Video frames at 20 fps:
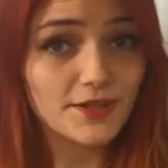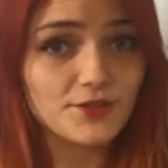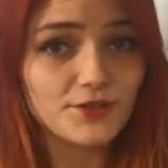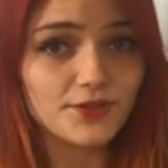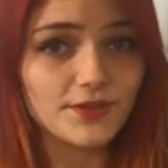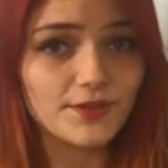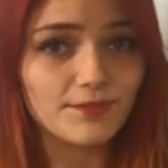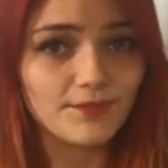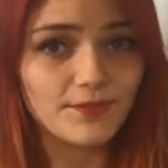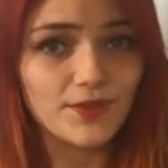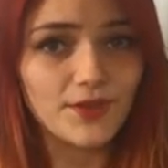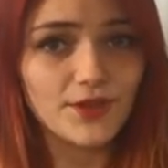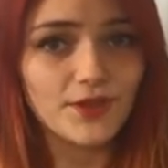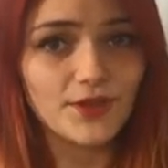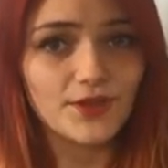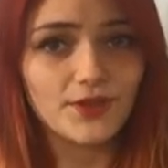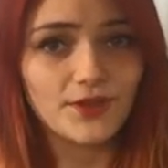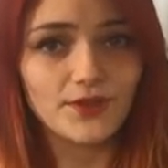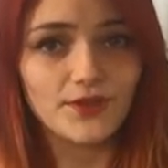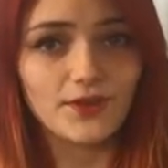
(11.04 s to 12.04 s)
Kidron,
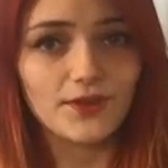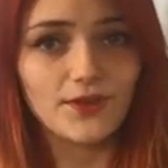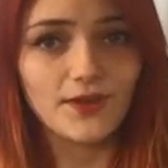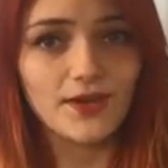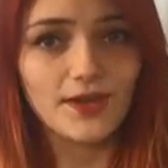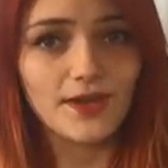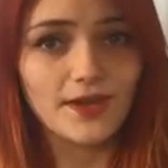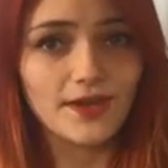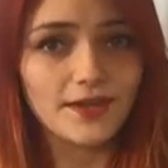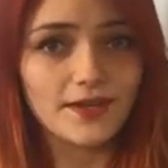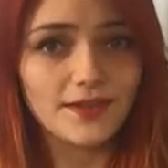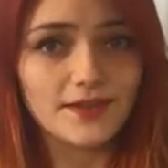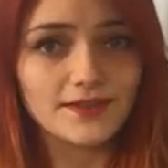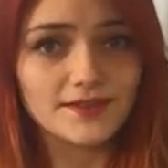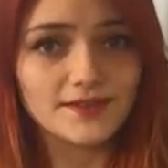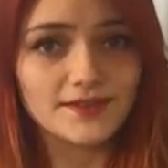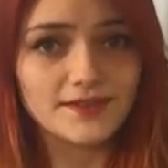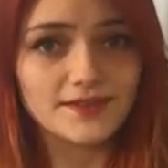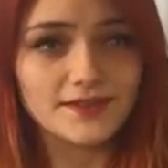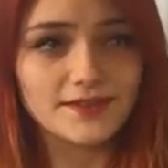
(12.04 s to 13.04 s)
who
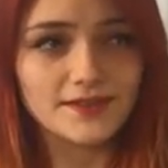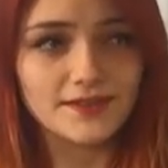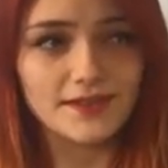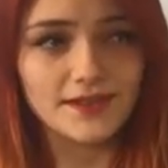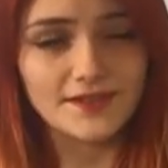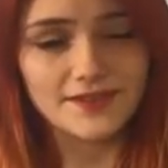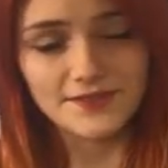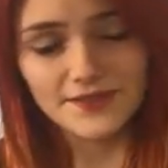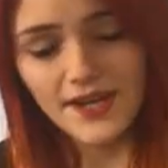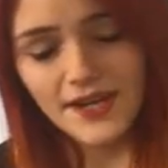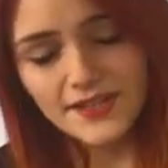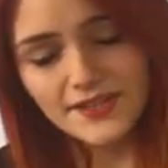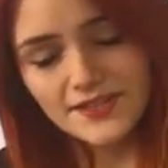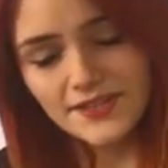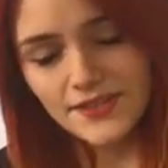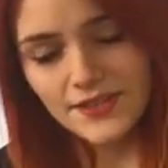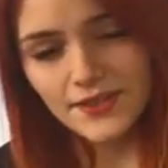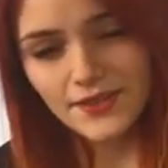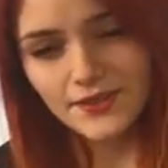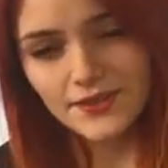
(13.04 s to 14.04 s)
is a
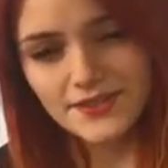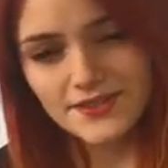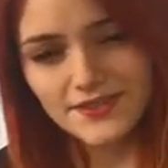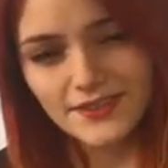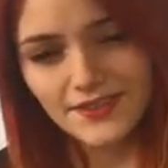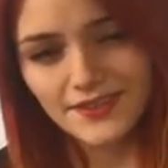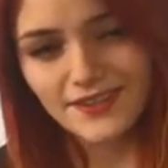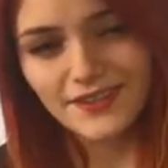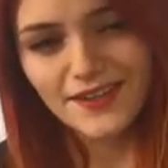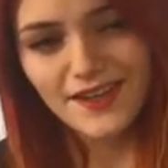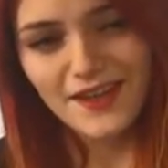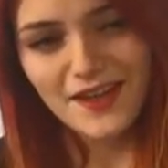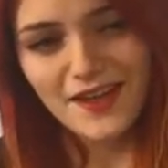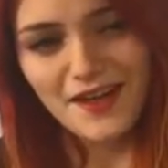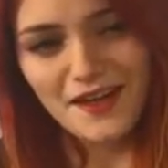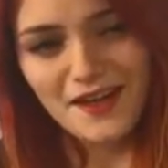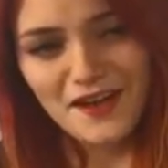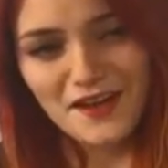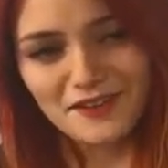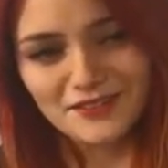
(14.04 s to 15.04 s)
director who has done
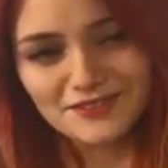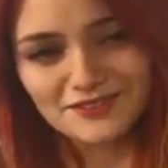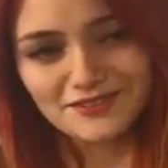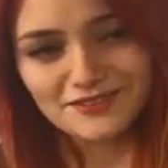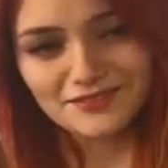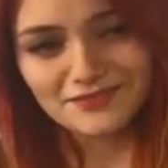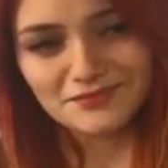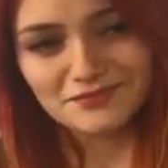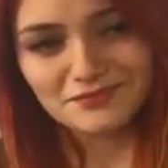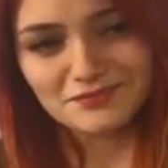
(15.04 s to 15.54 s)
um,